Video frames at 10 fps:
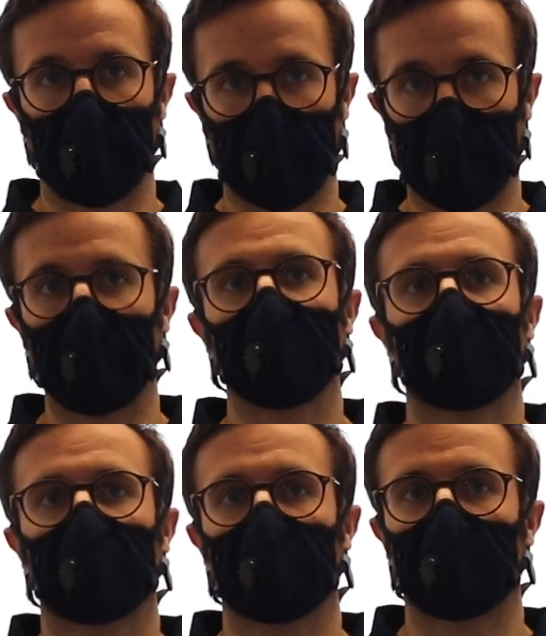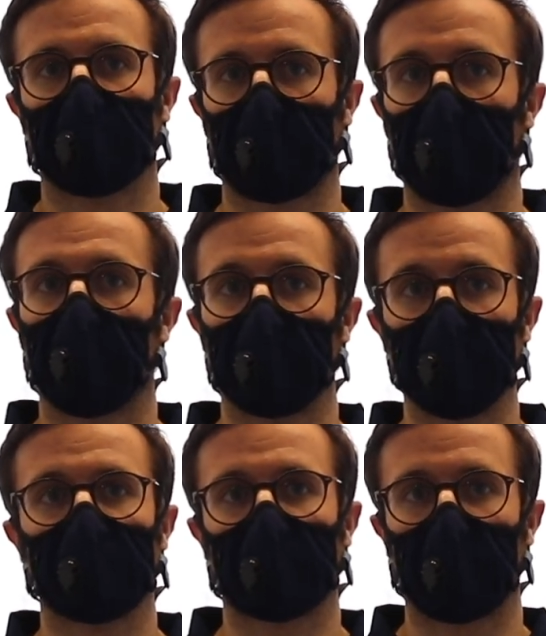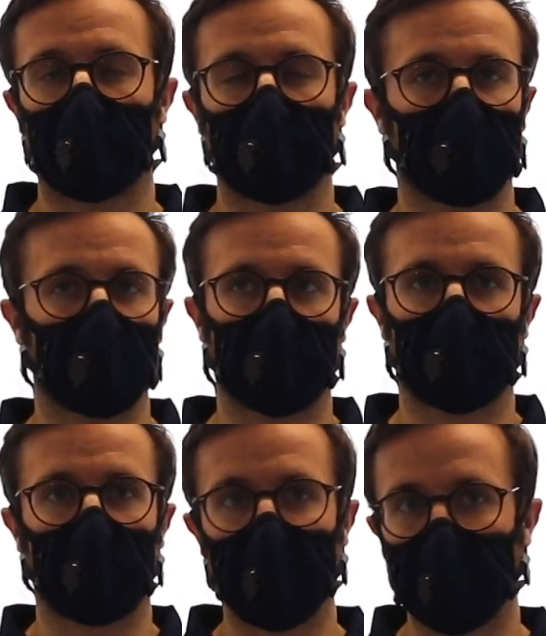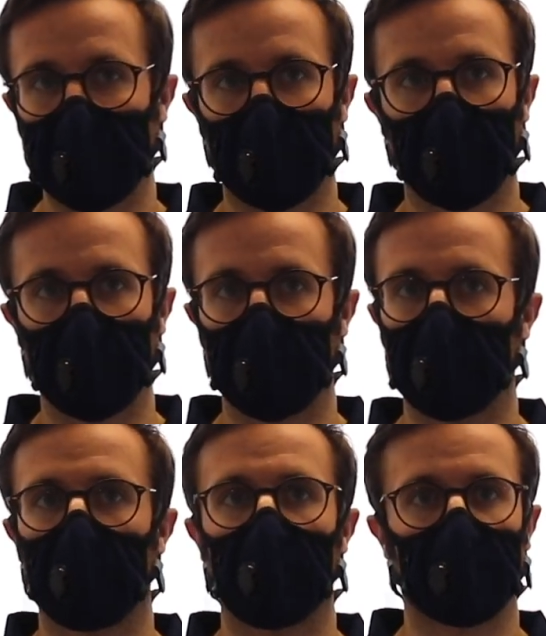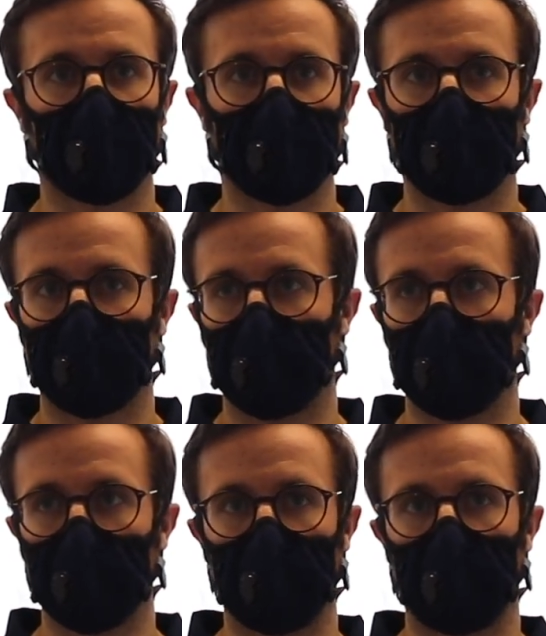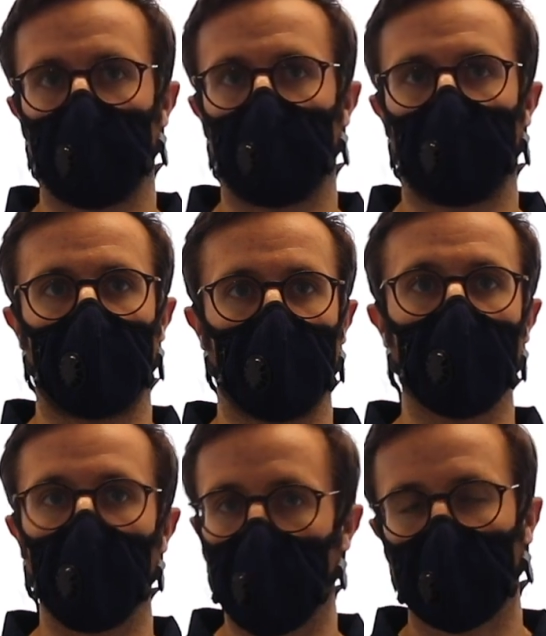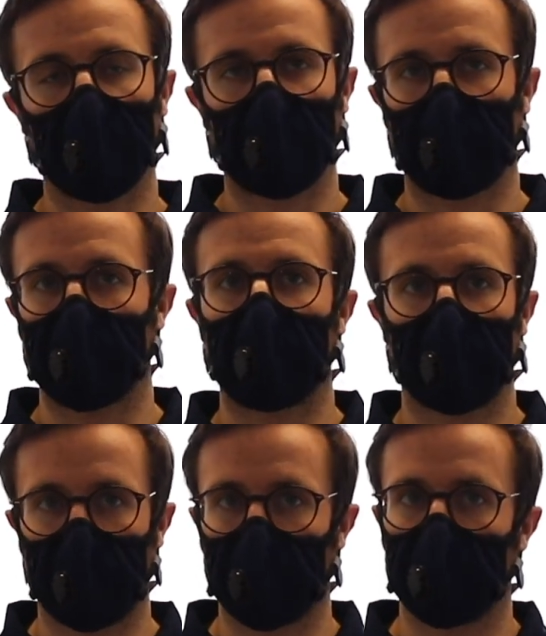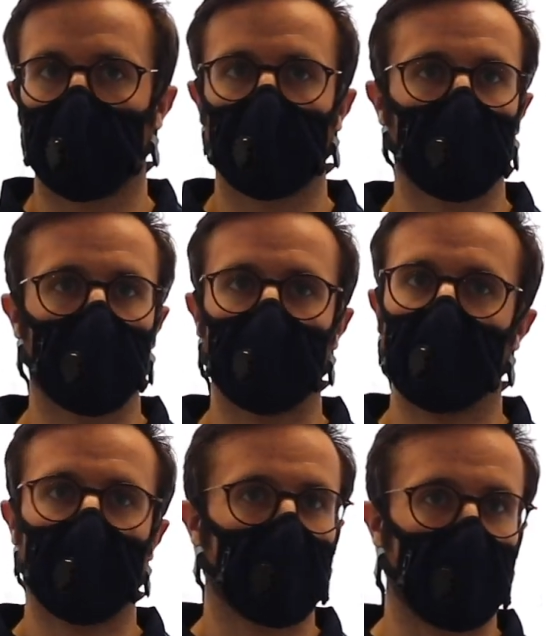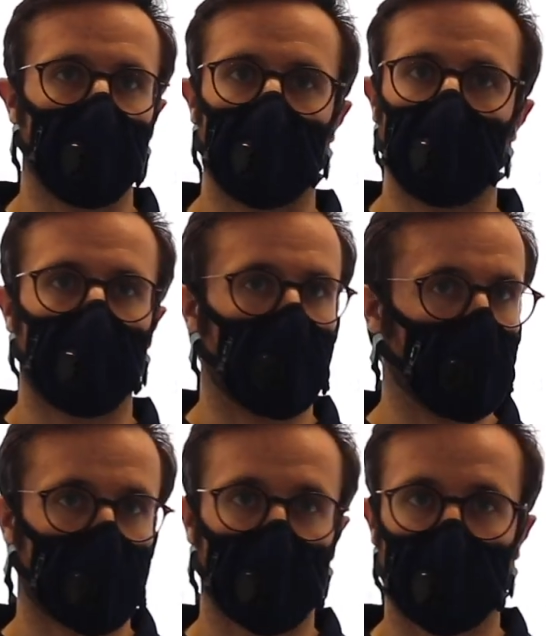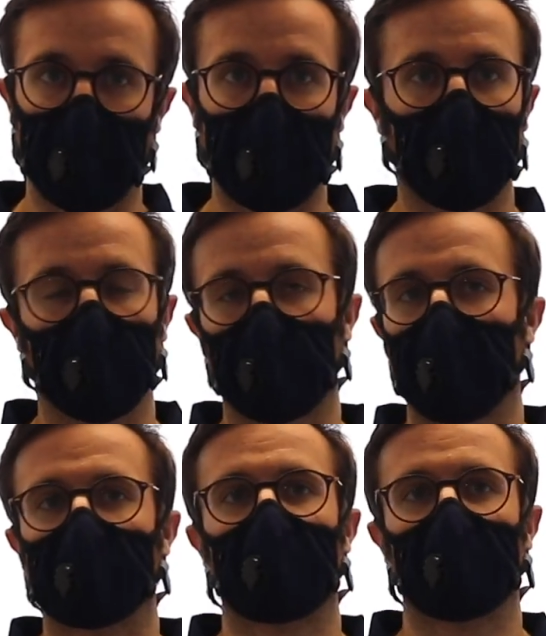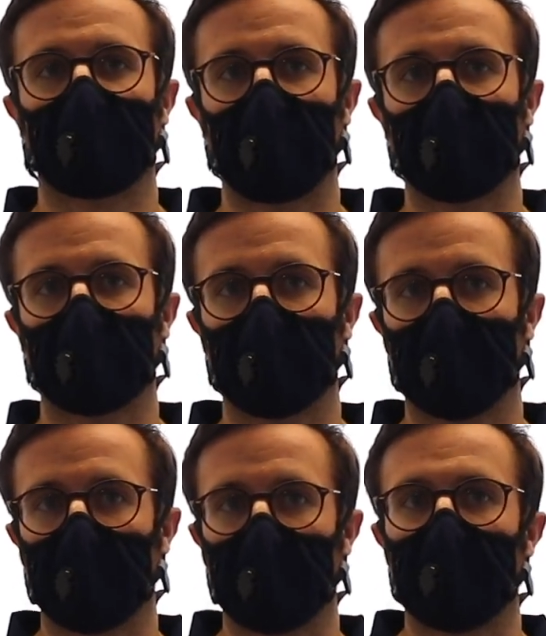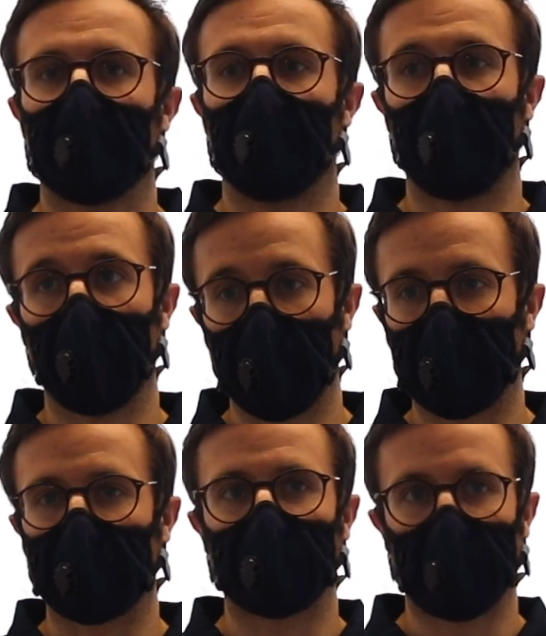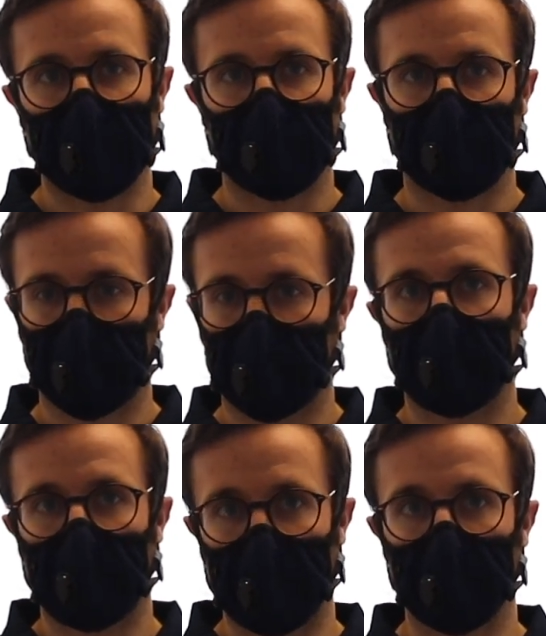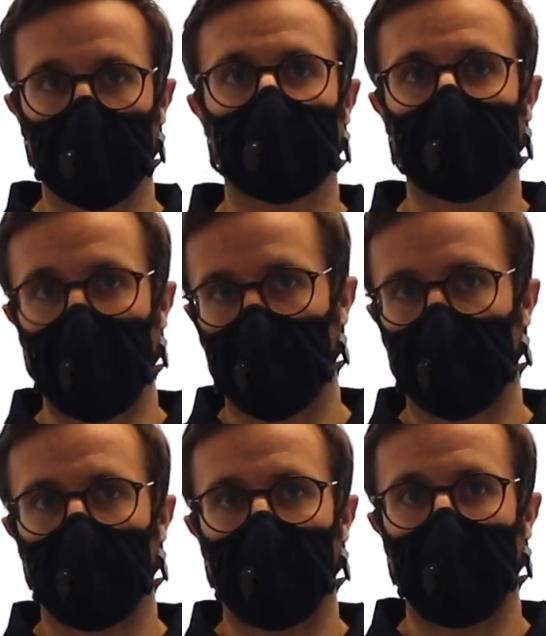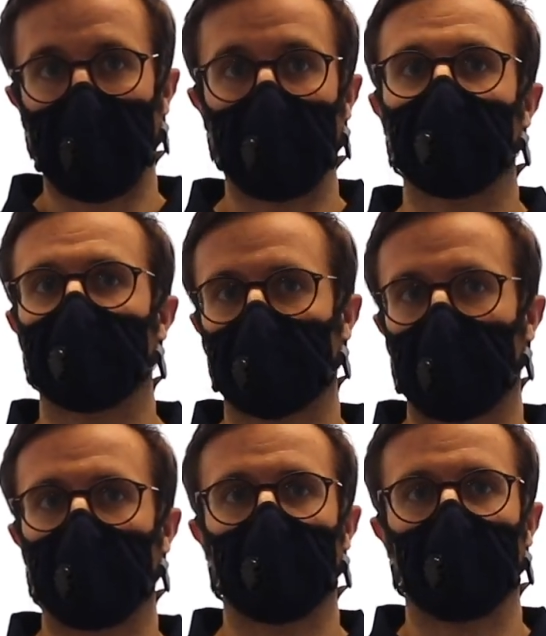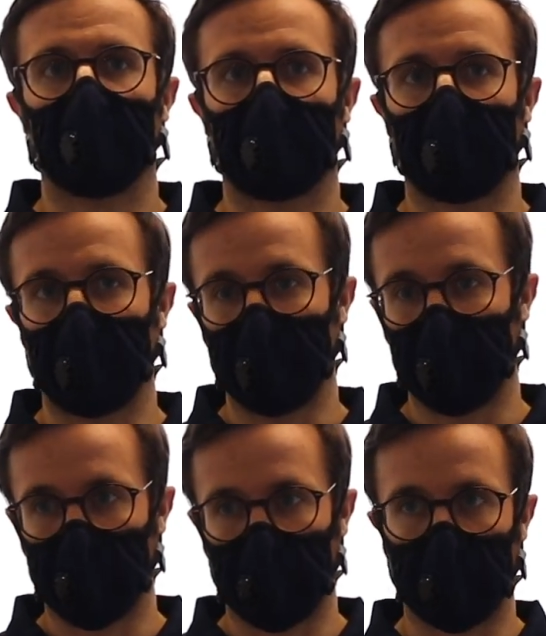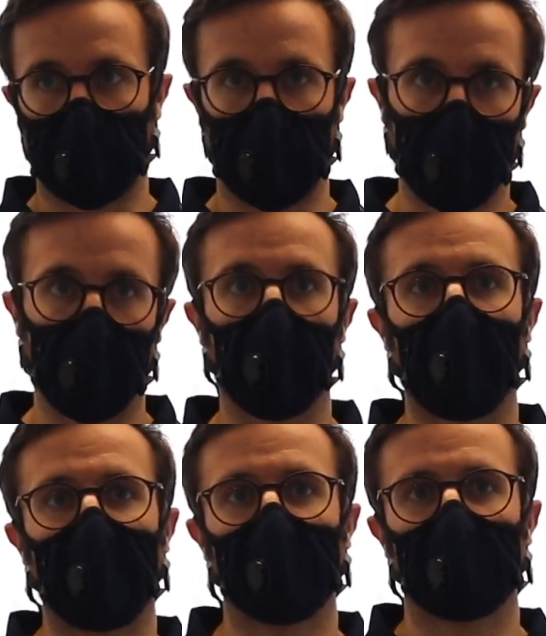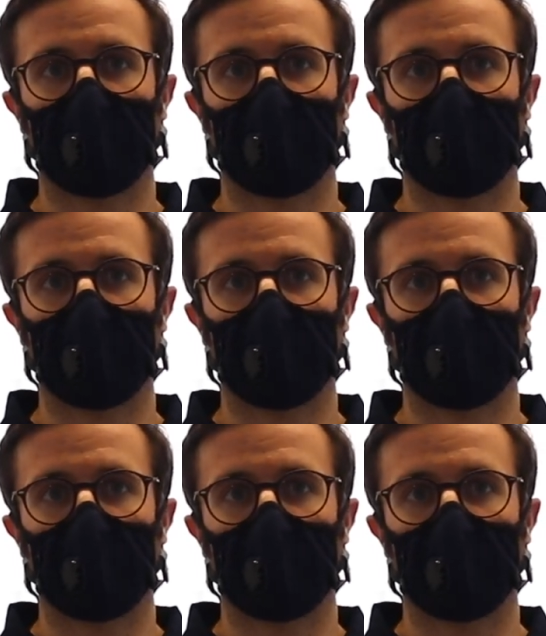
right. So when you start training, or if you want to even do more, like marathon or ultra trail or things like that, doing this kind of step every time in the wrong way,